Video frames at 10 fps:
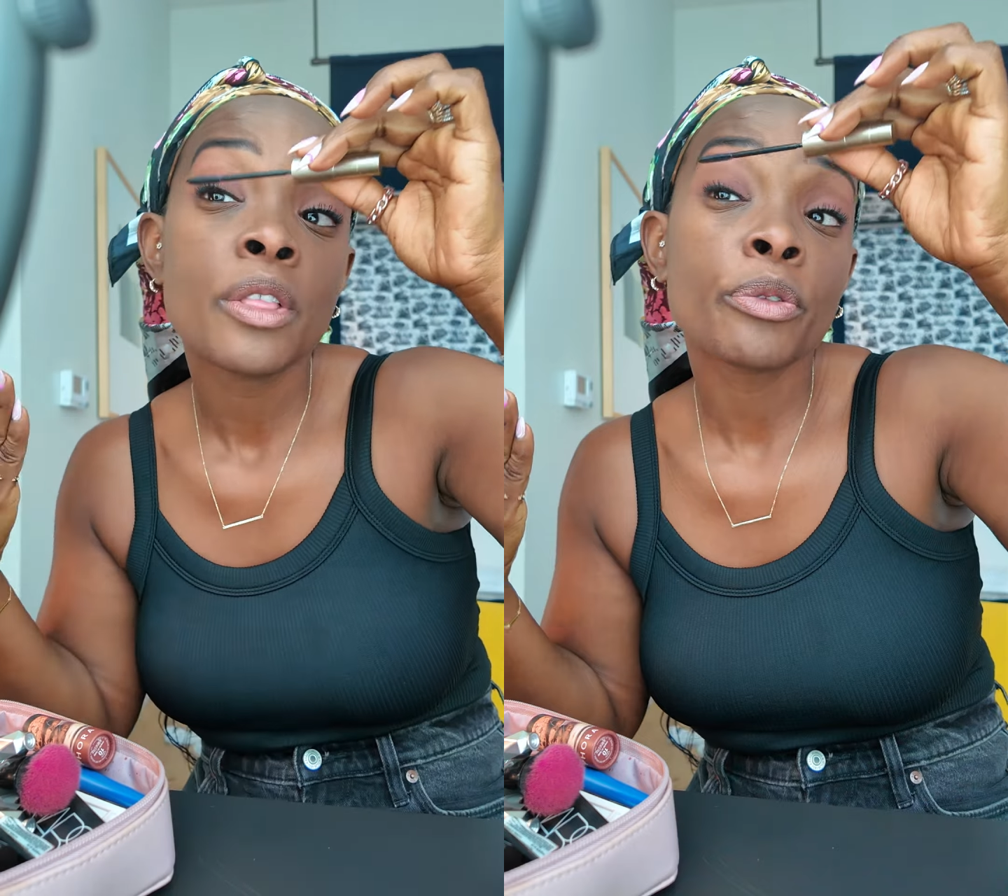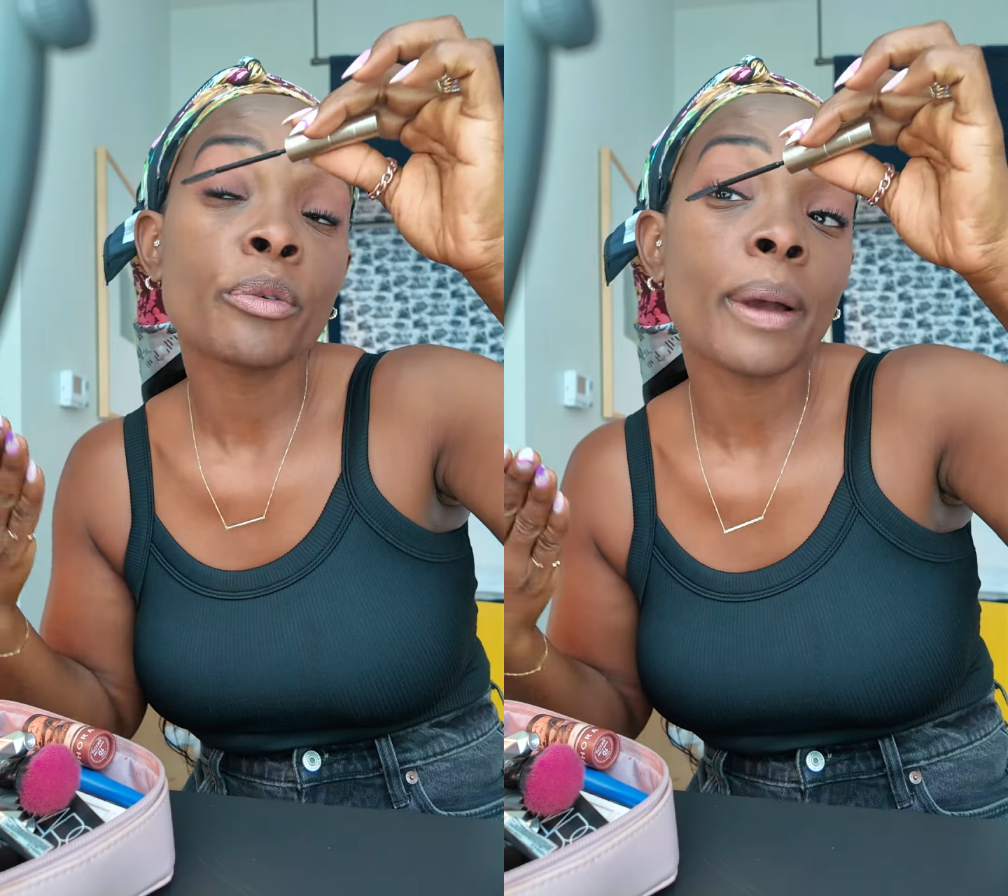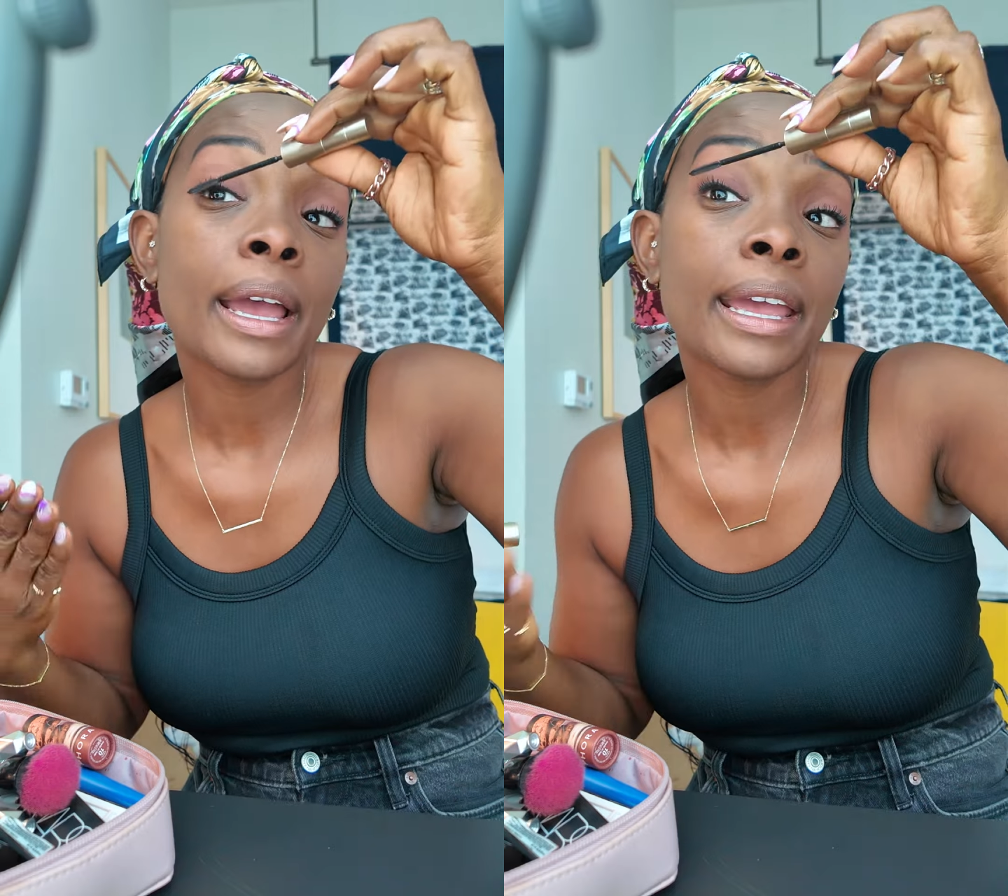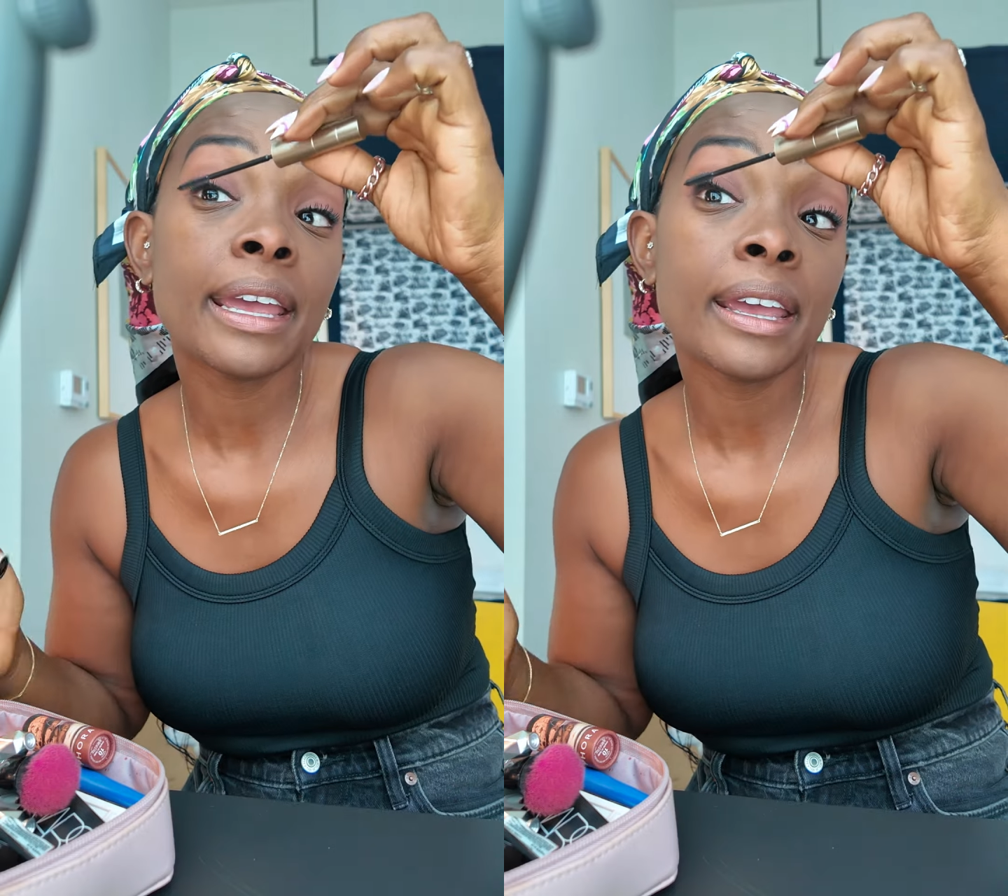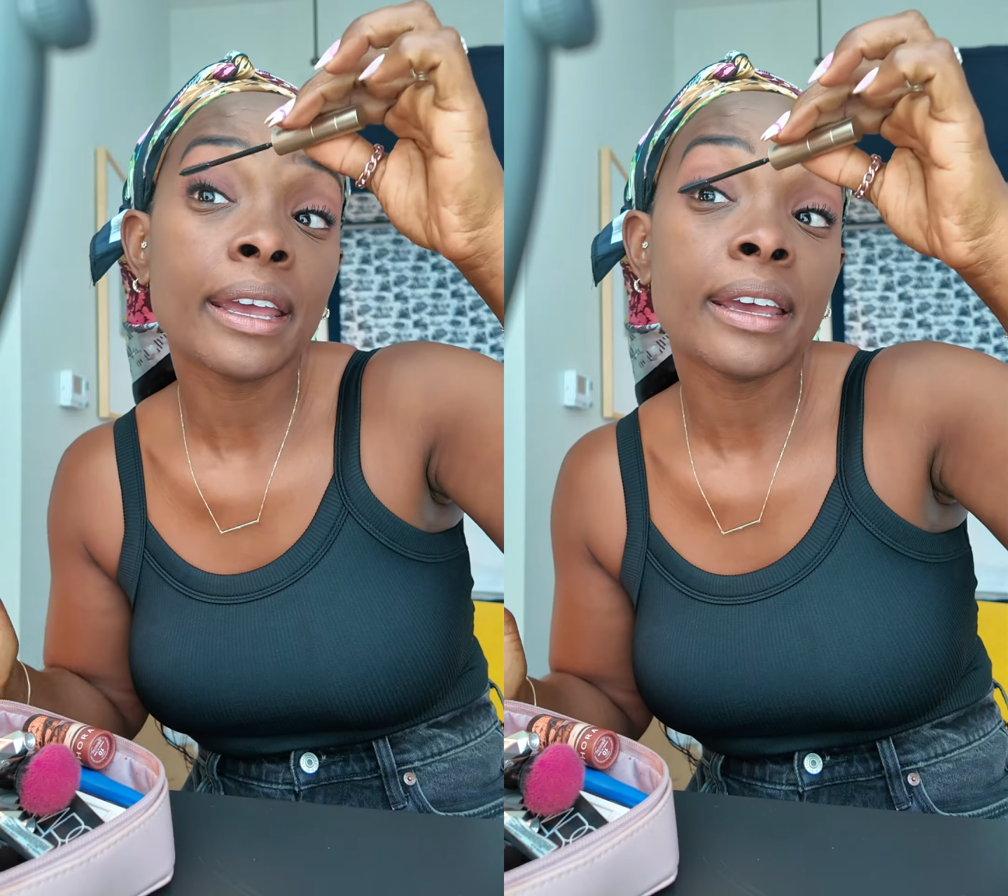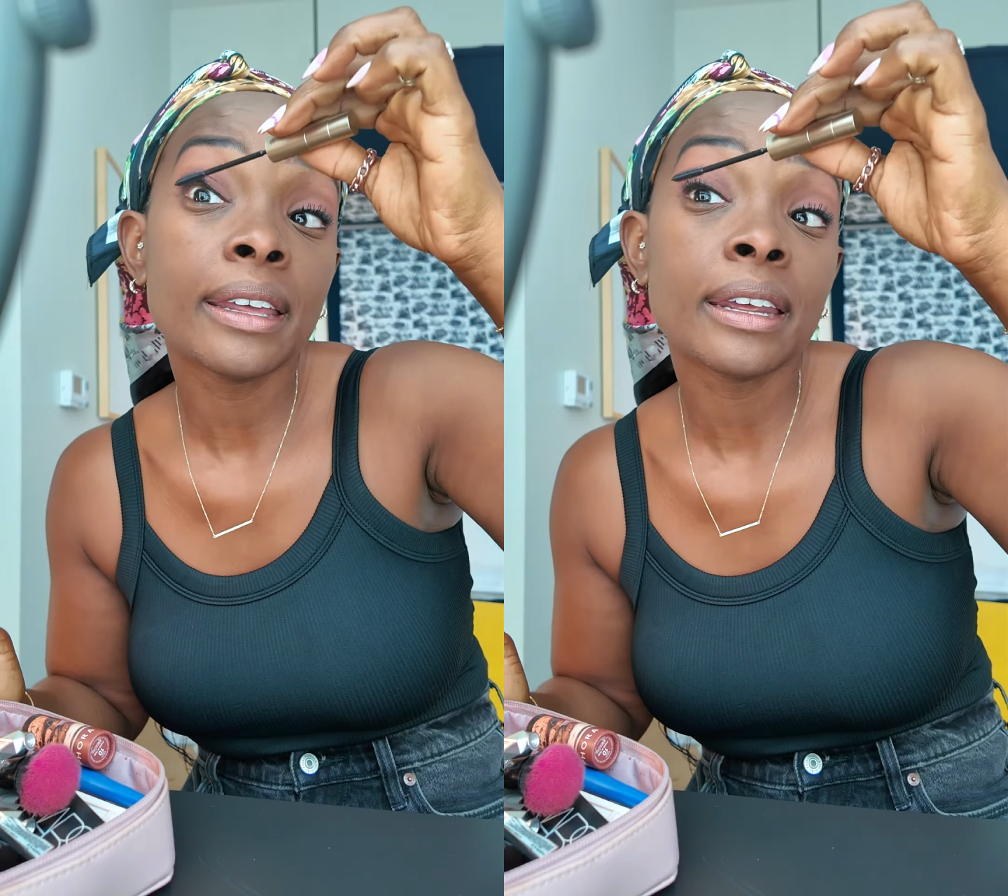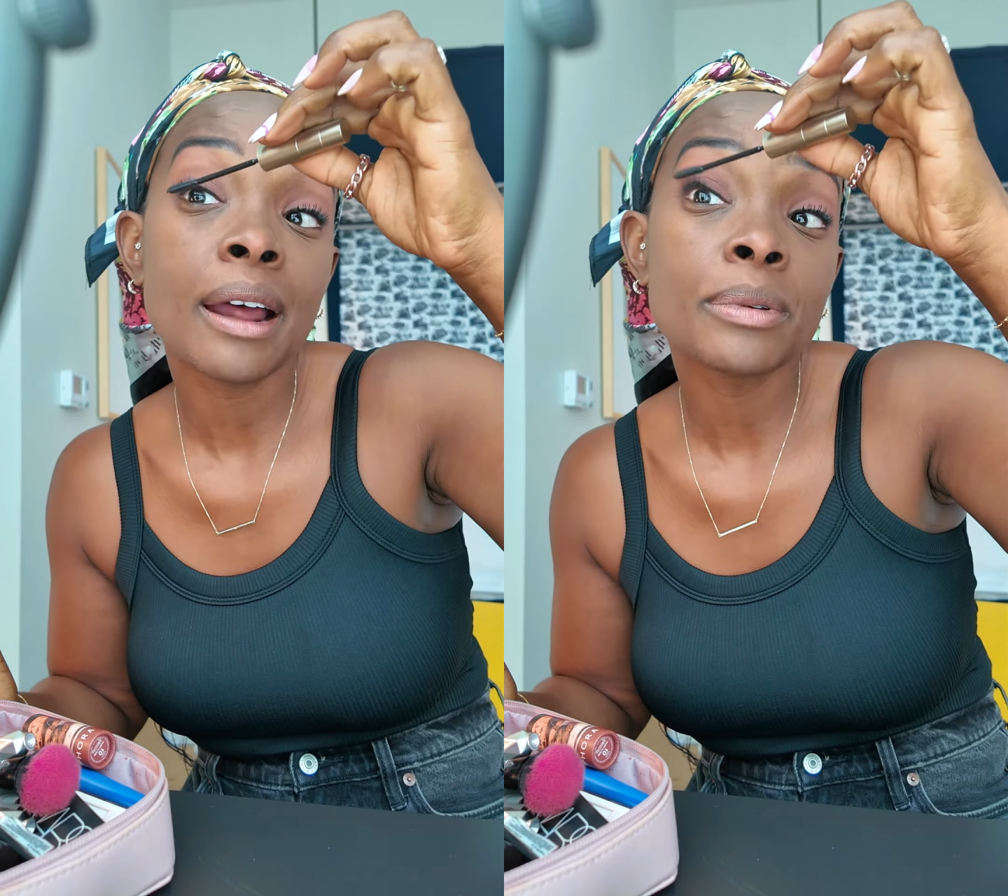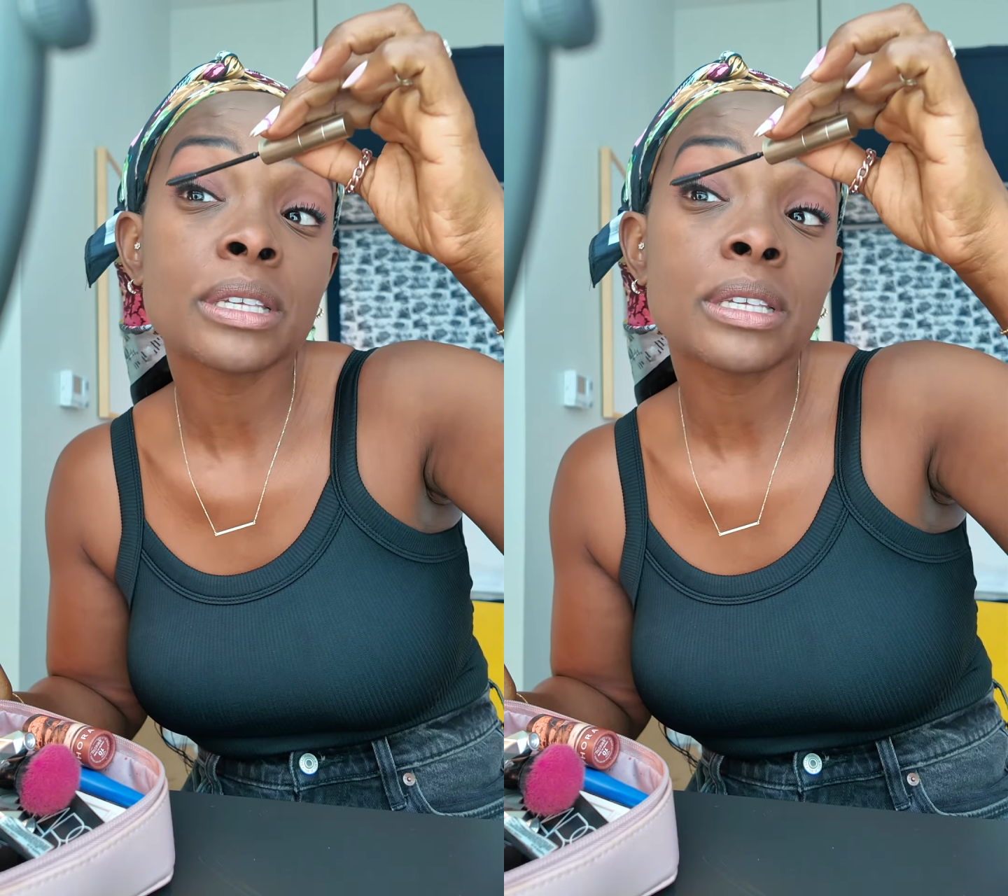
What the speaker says: through my head and I was